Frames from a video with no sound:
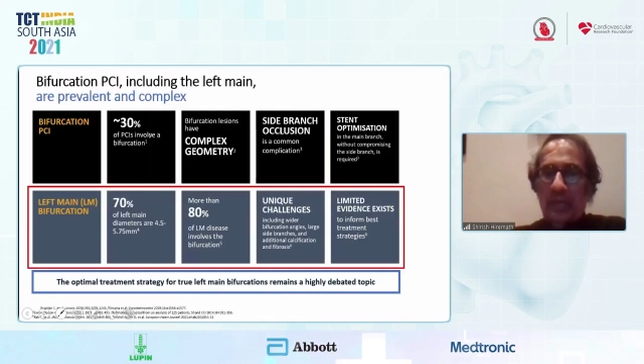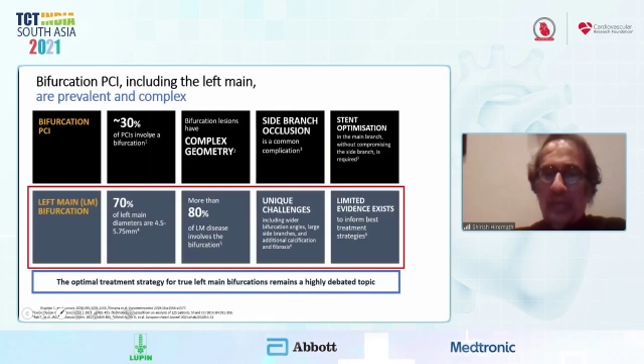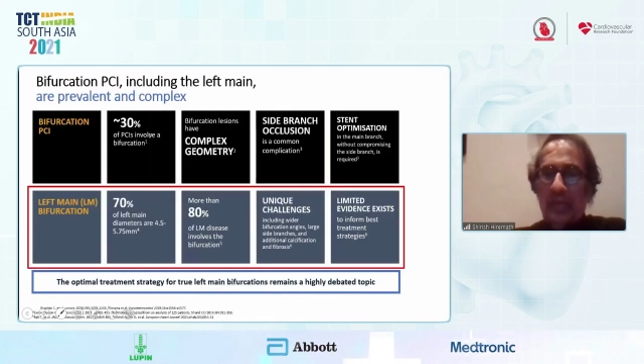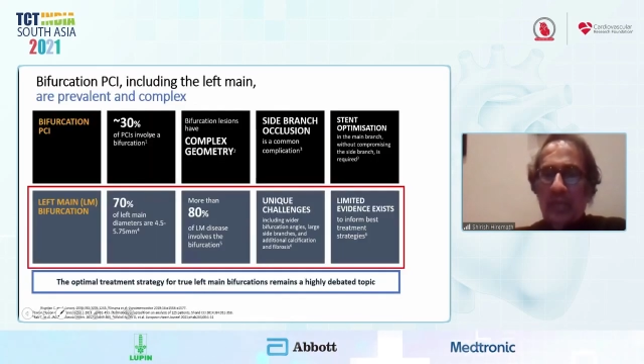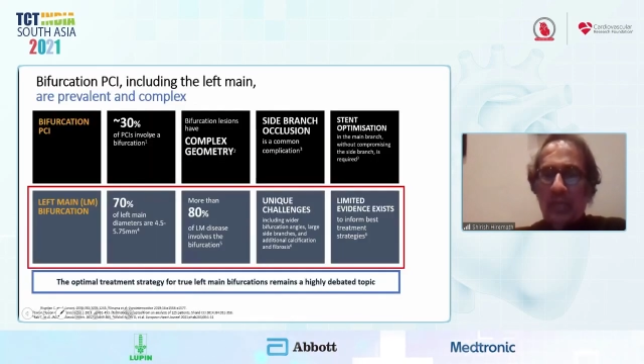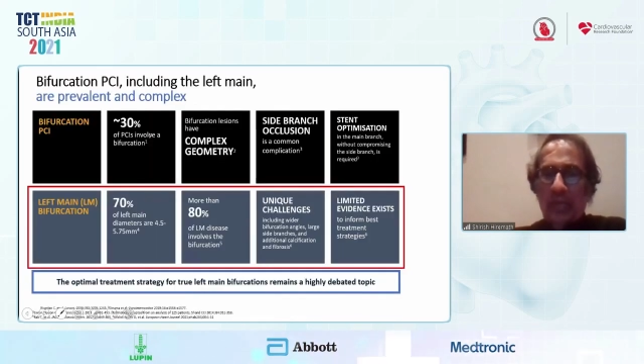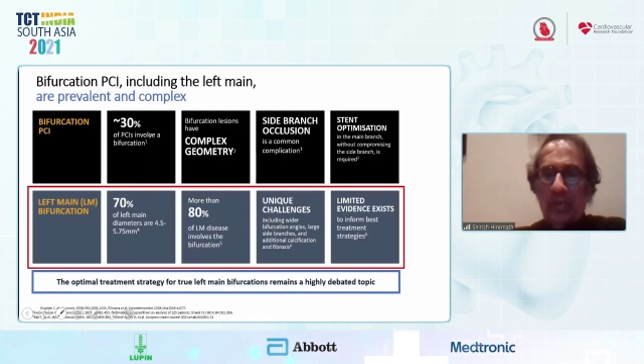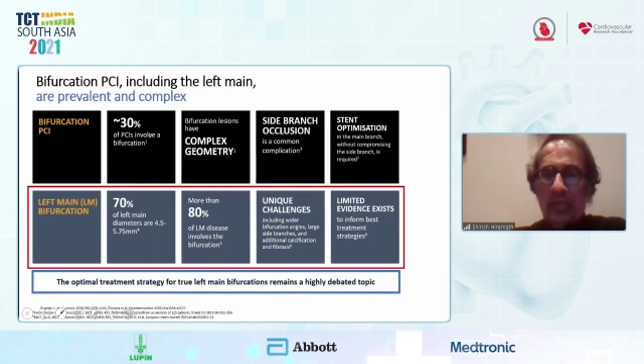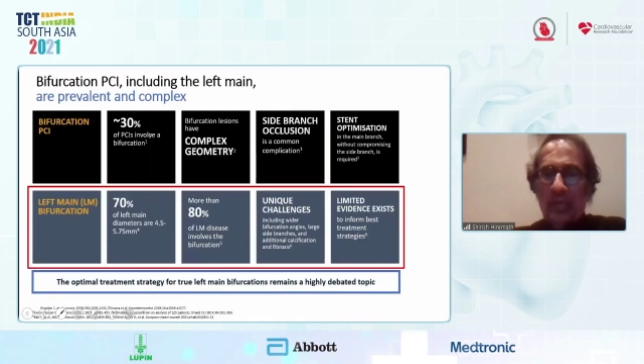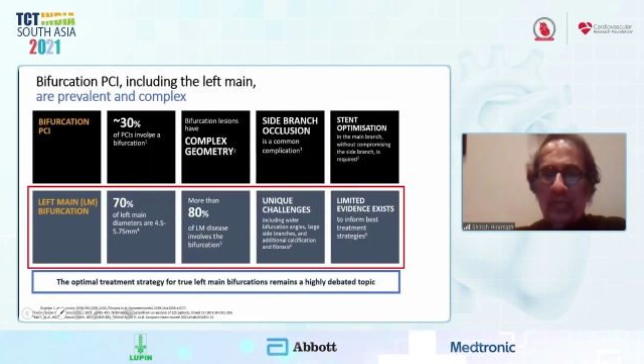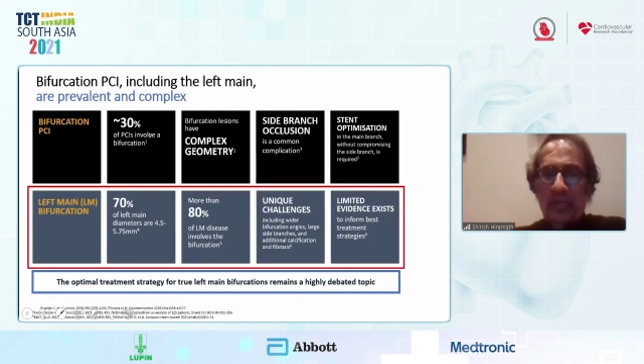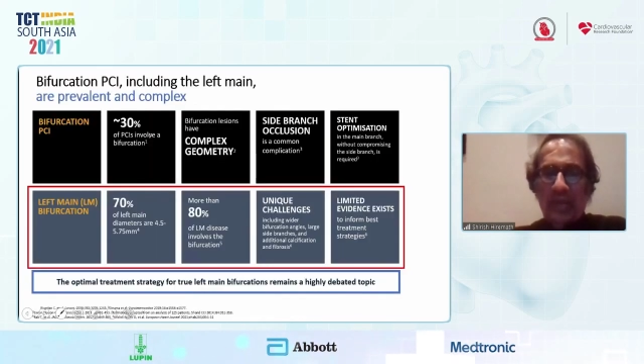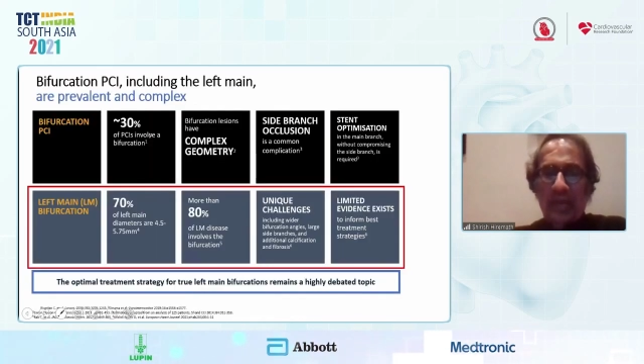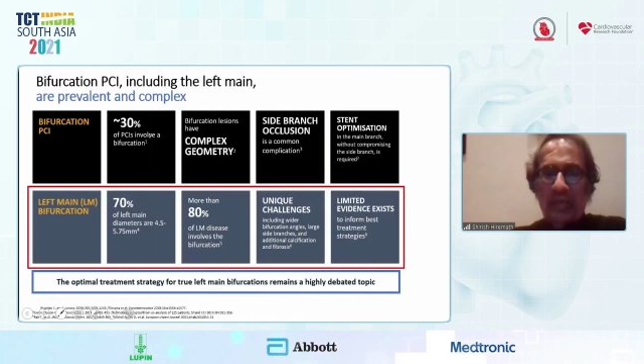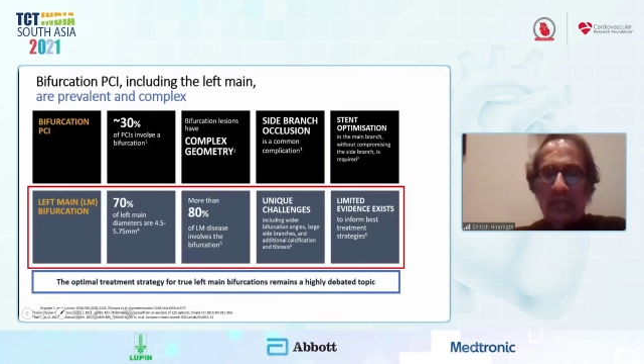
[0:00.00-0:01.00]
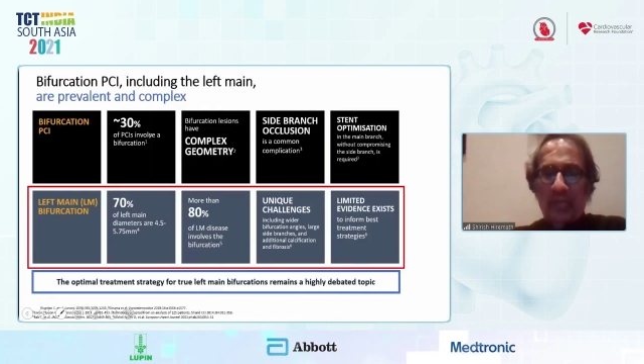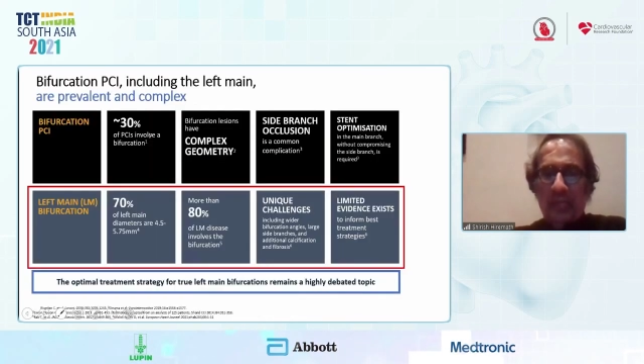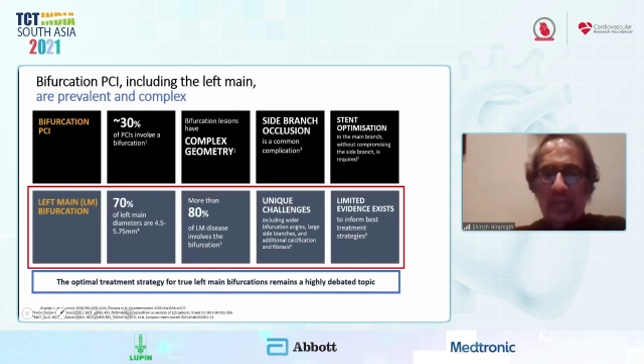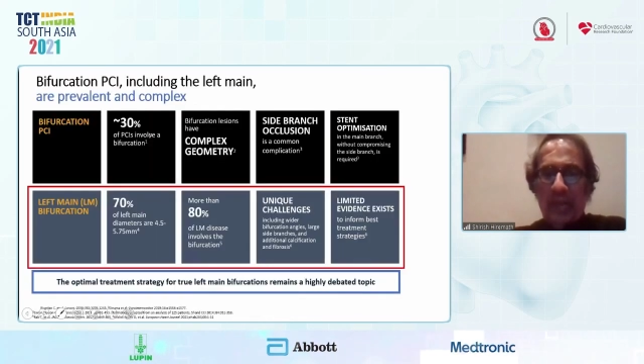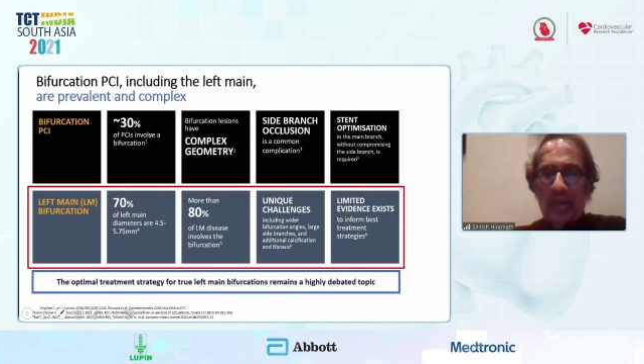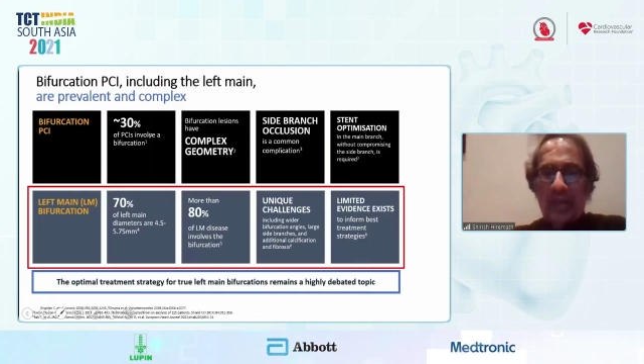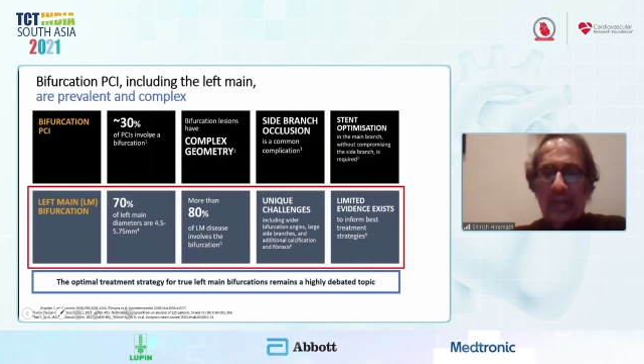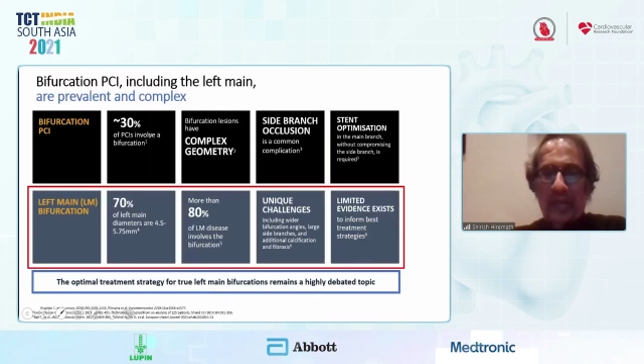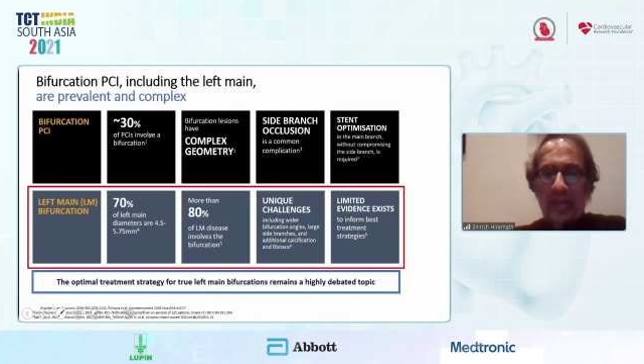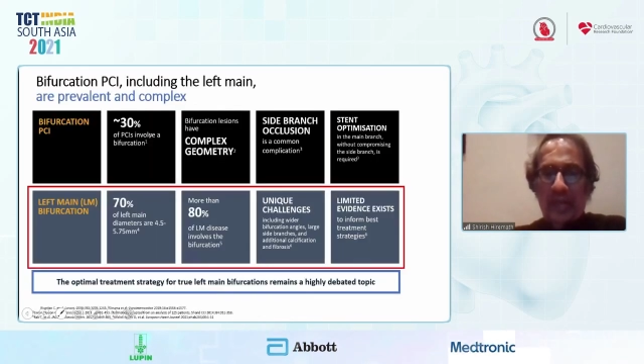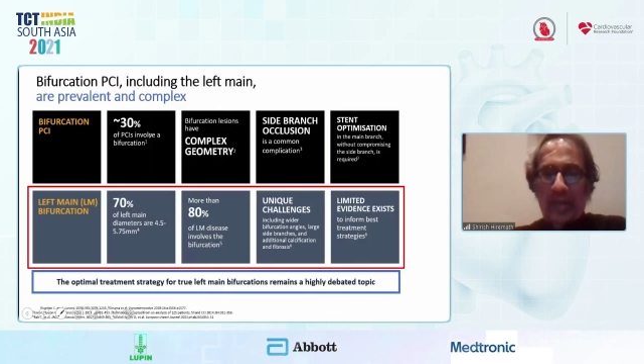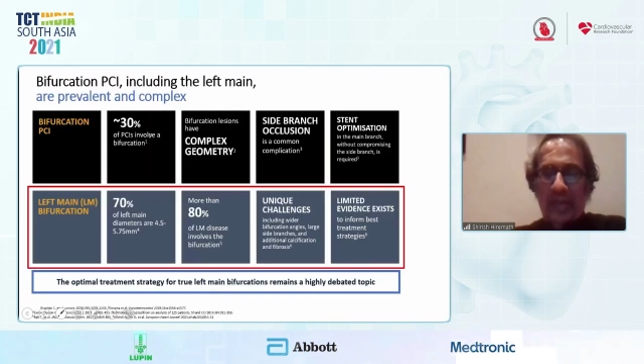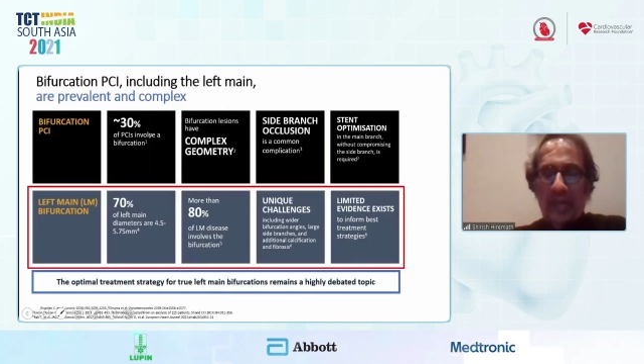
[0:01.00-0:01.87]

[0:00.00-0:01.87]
we talk of left main,